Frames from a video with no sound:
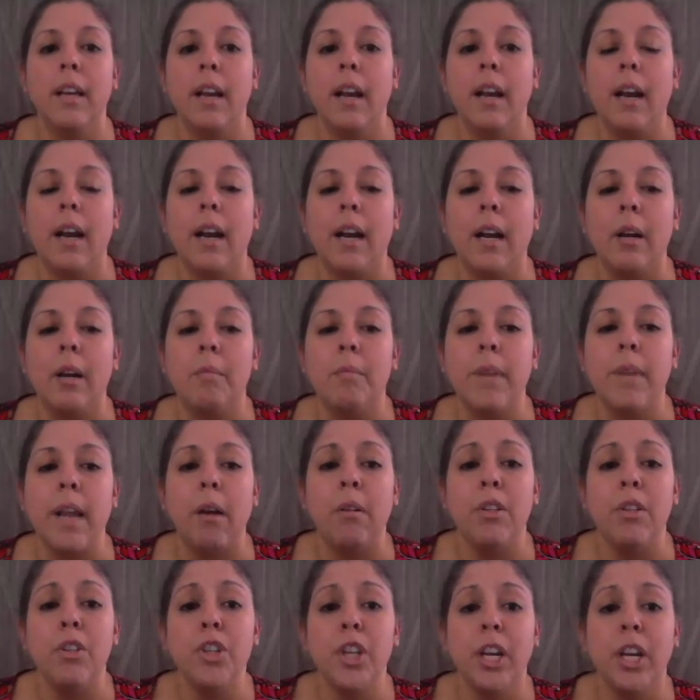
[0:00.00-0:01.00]
Now,
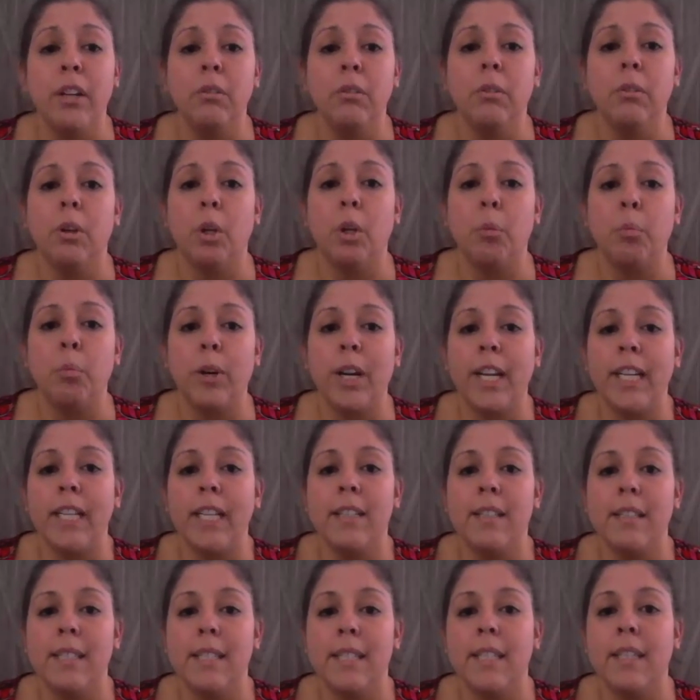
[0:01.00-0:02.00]
in general,
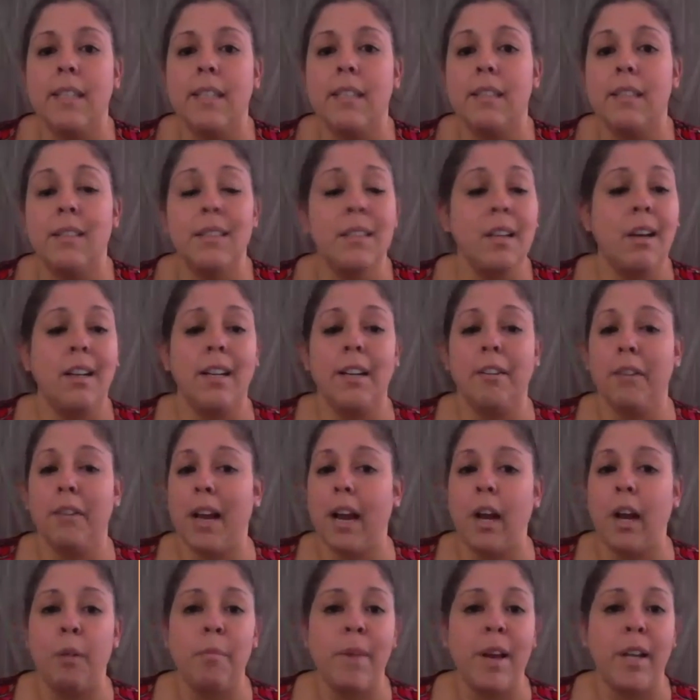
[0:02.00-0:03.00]
pregnancy does not
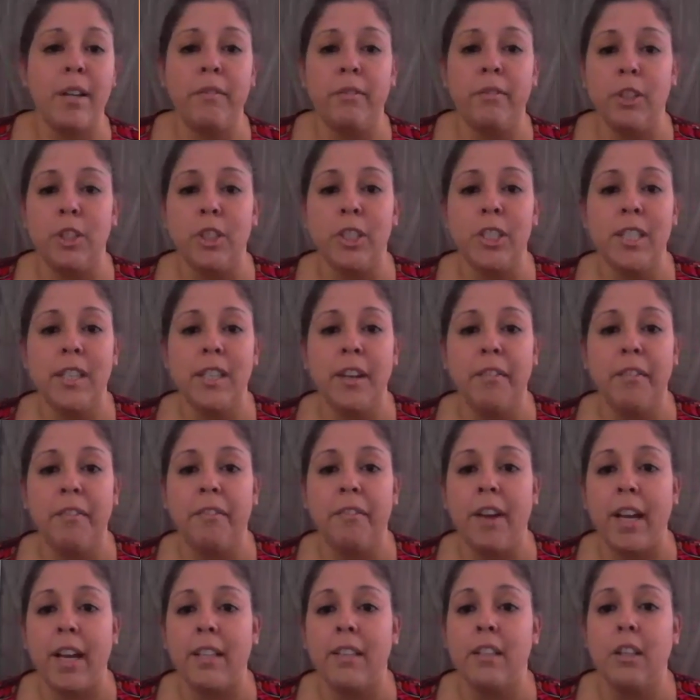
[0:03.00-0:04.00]
adversely
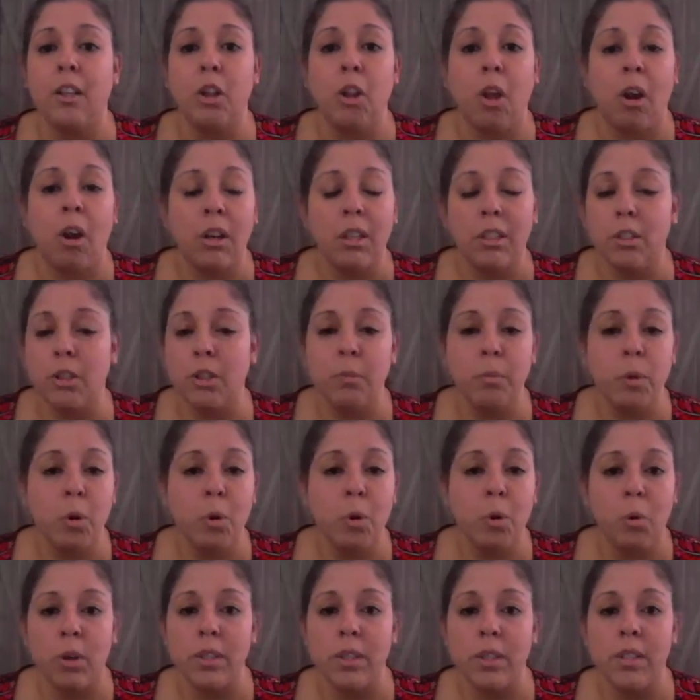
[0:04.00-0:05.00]
affect the long-term
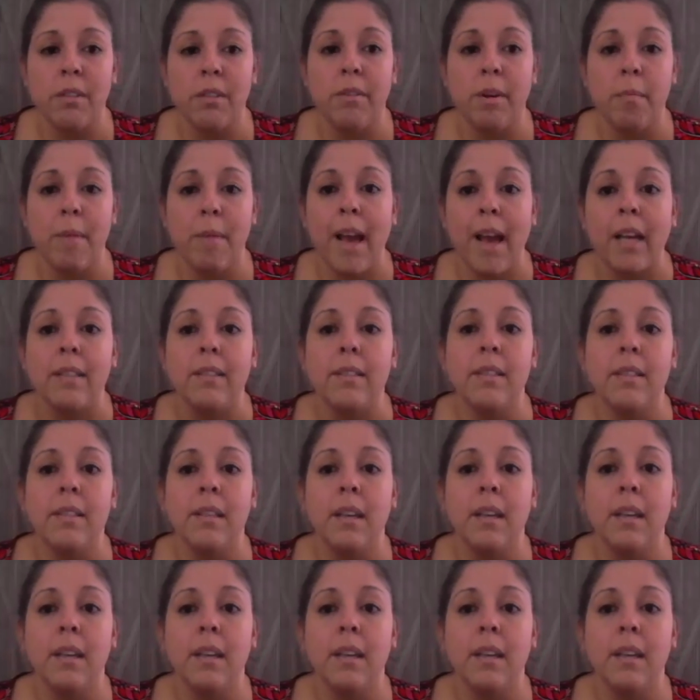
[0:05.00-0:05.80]
course of MS.